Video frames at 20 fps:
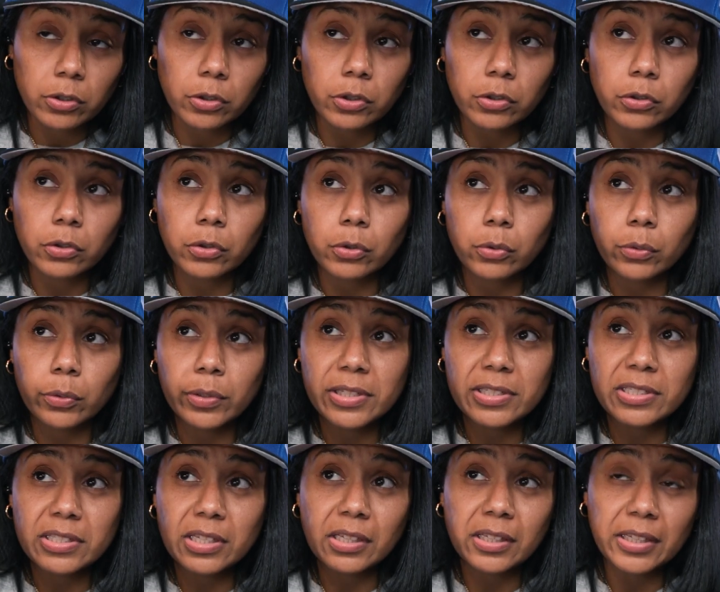gonna do
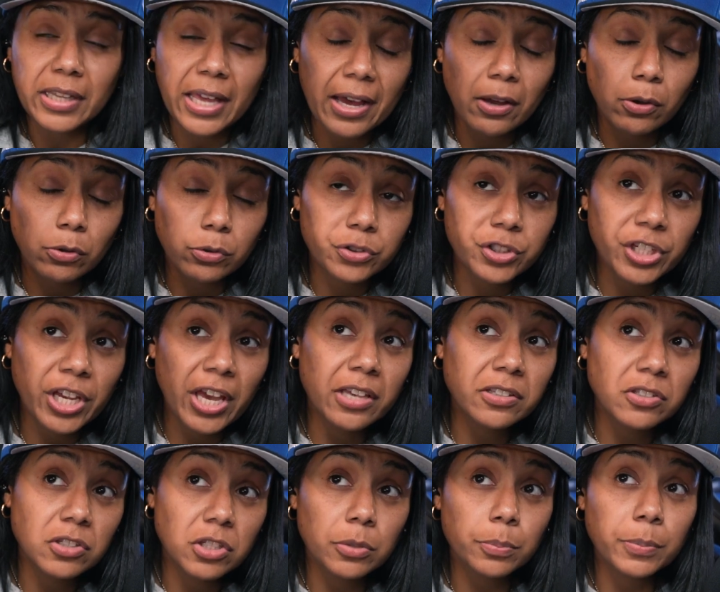is allow
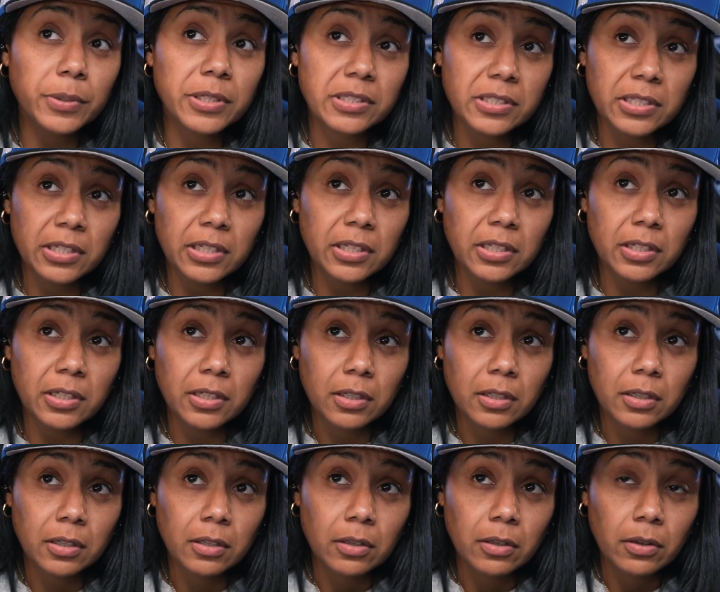Chat GPT,
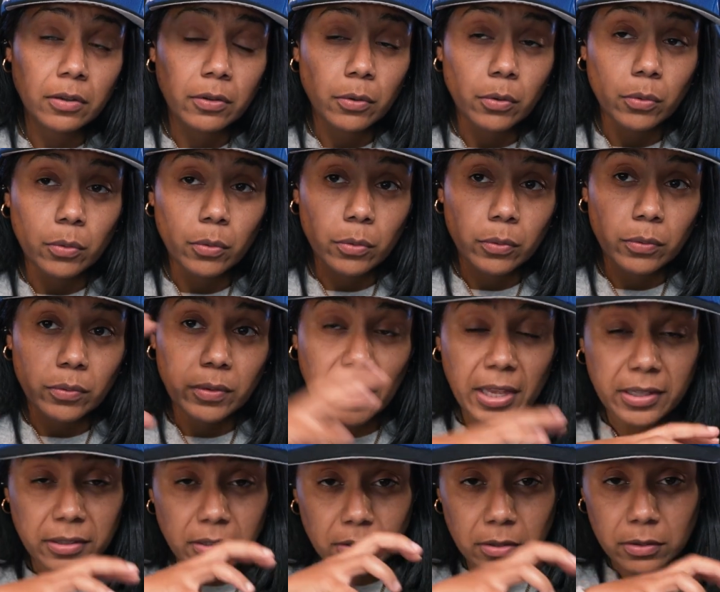
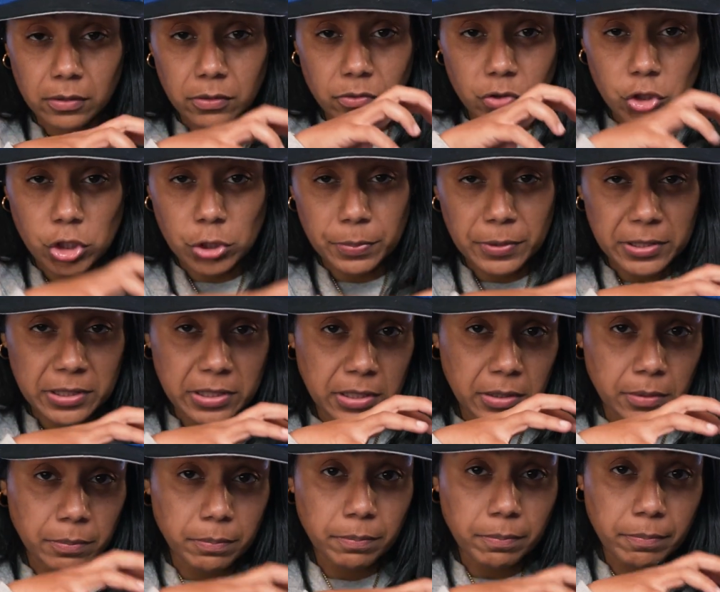not the
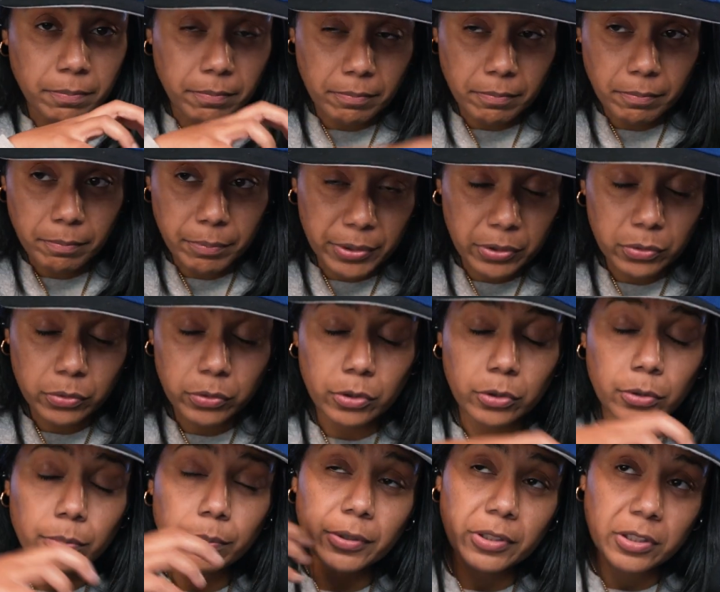GPT
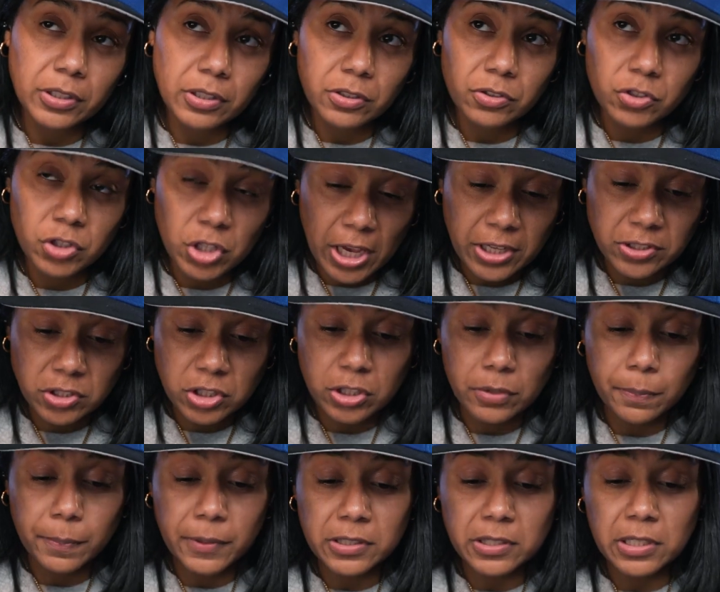builder, but the Chat
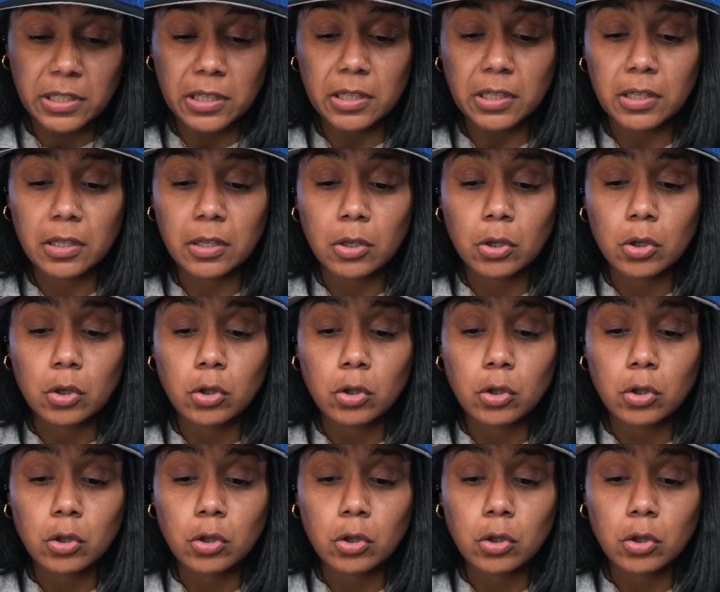GPT,